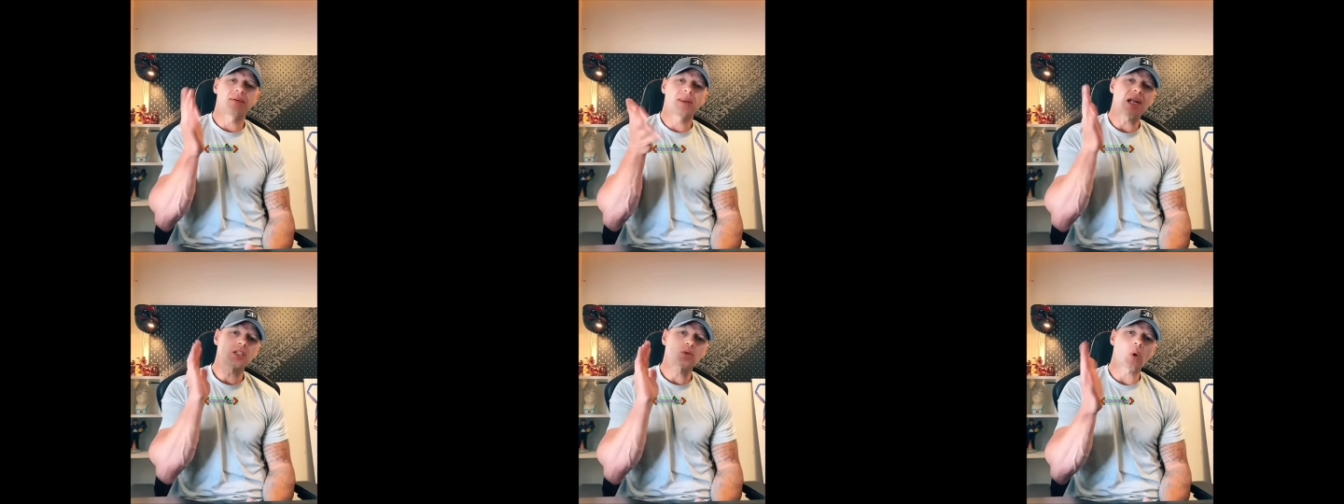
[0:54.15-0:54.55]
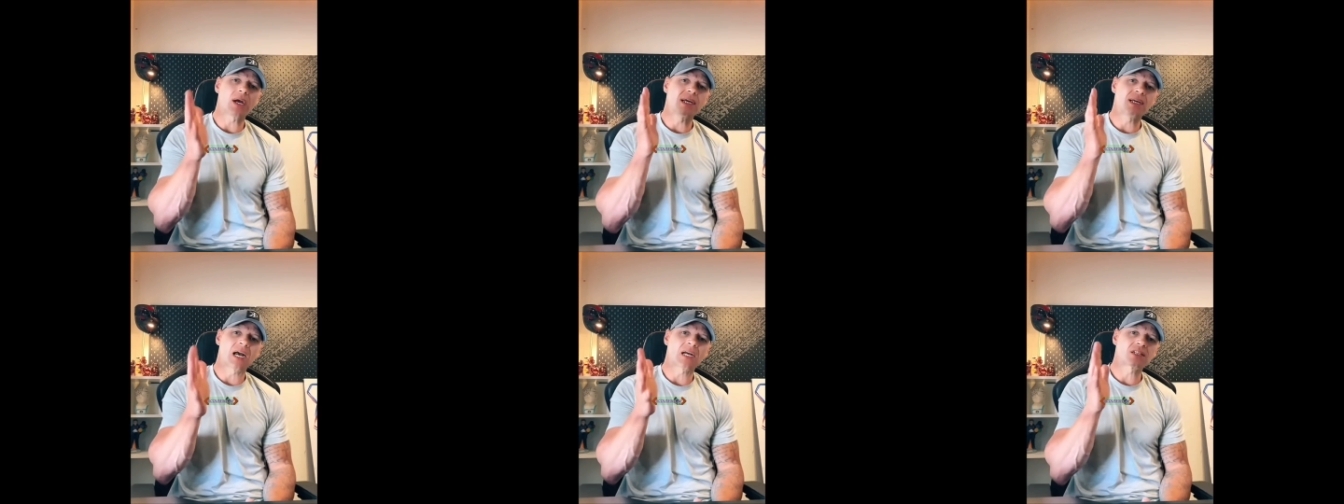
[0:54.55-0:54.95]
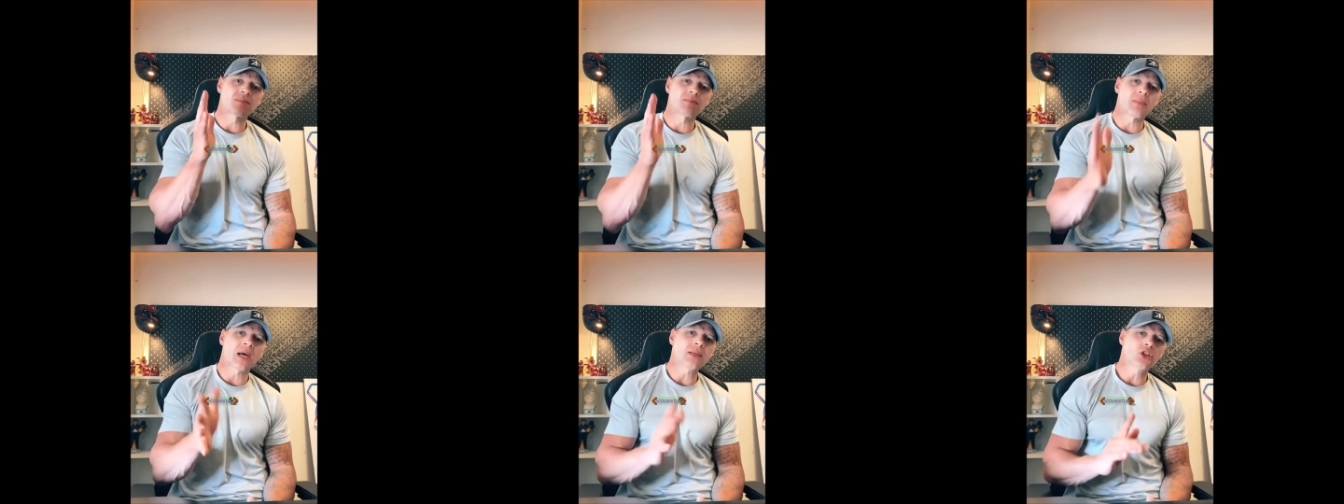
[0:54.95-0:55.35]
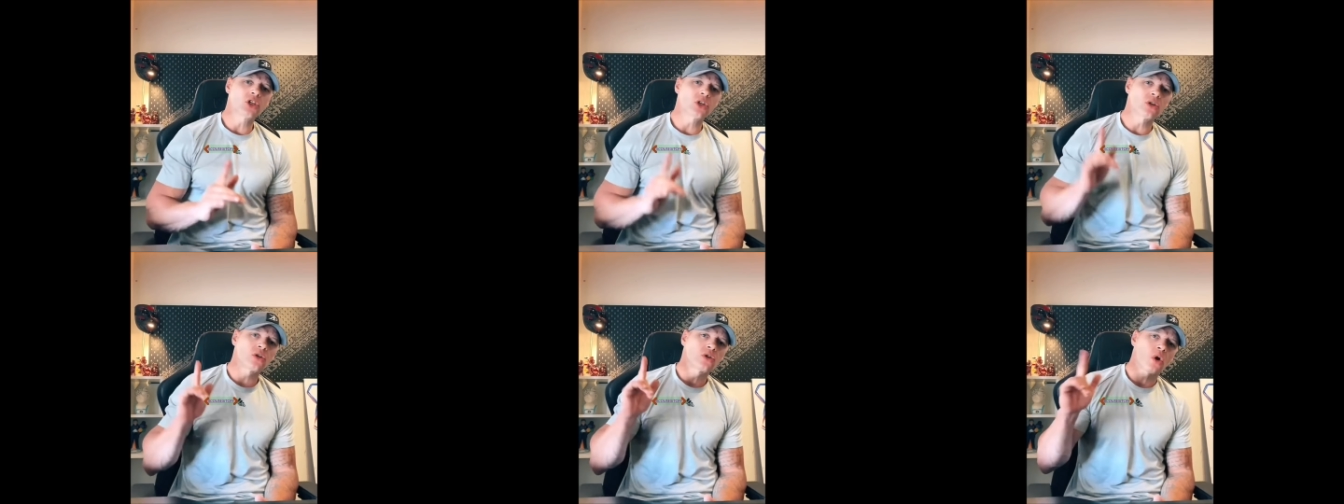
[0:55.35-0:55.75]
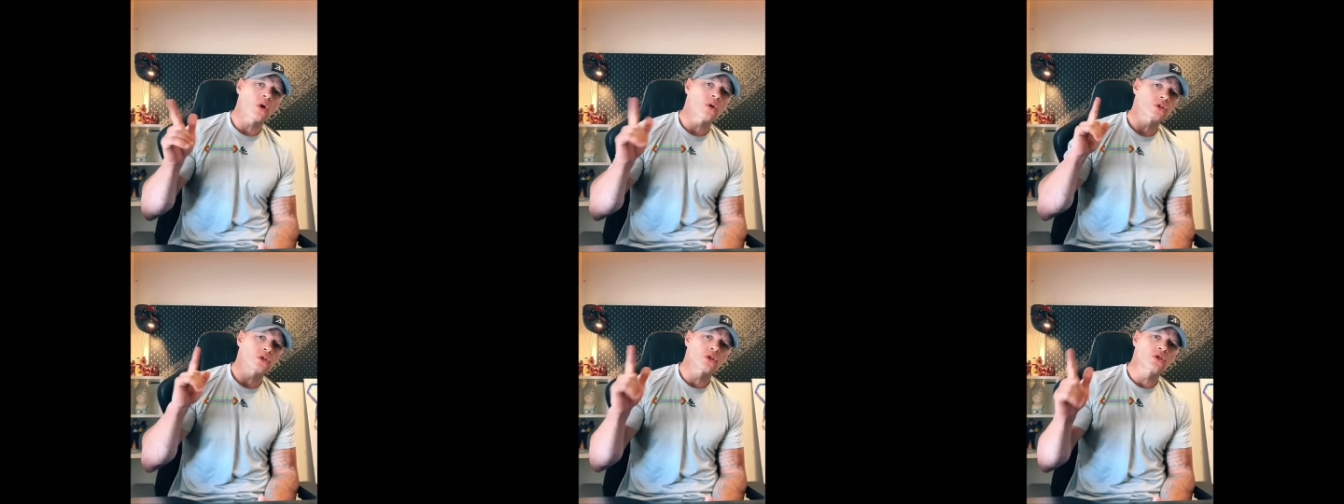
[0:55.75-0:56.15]
And that's why he hasn't mentioned
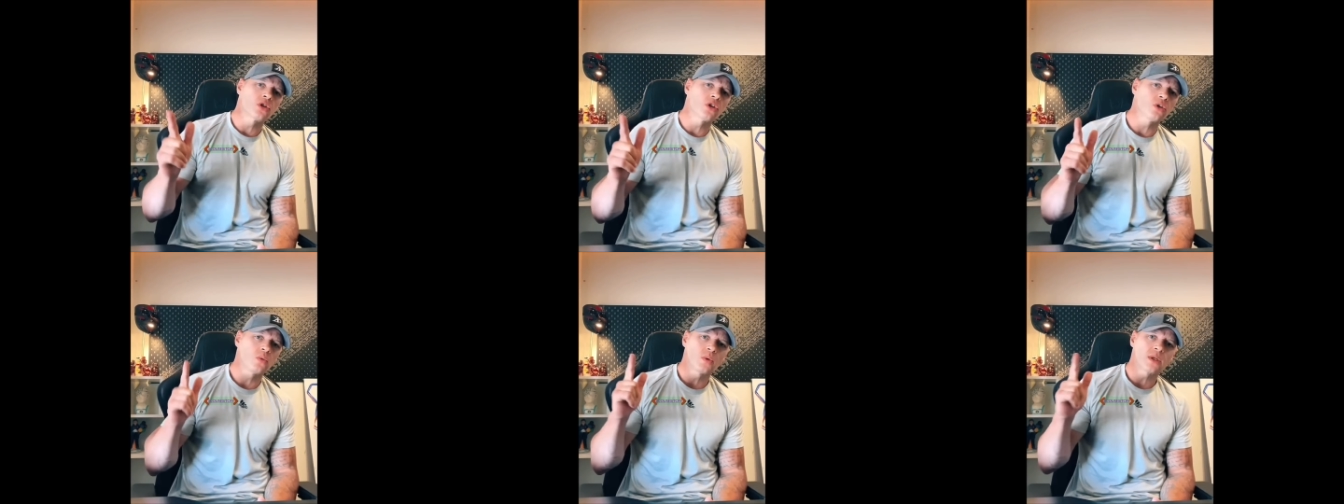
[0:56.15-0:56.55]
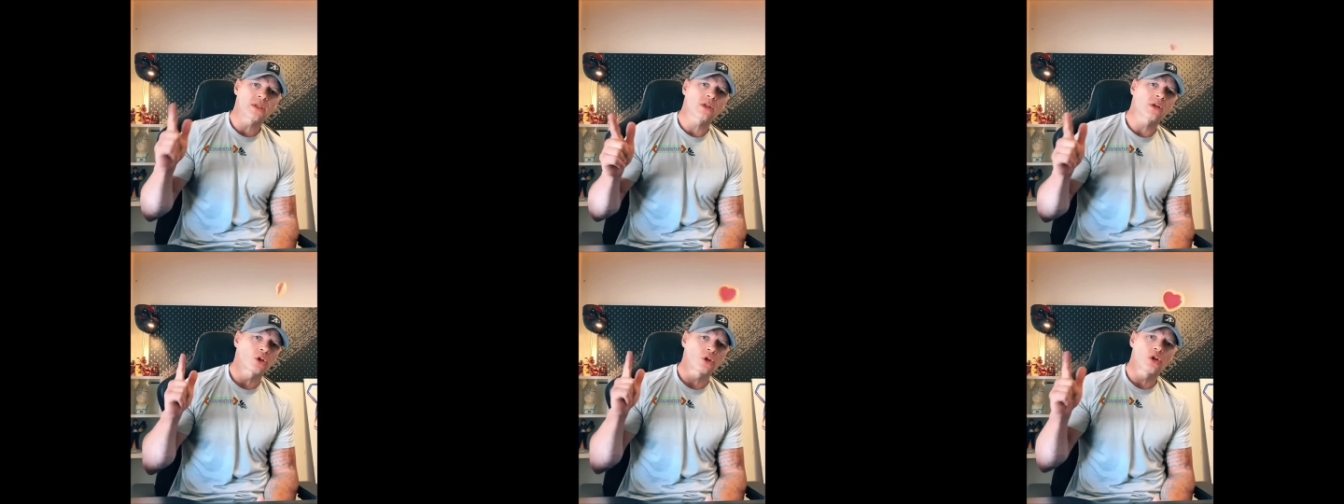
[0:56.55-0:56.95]
nothing to do with the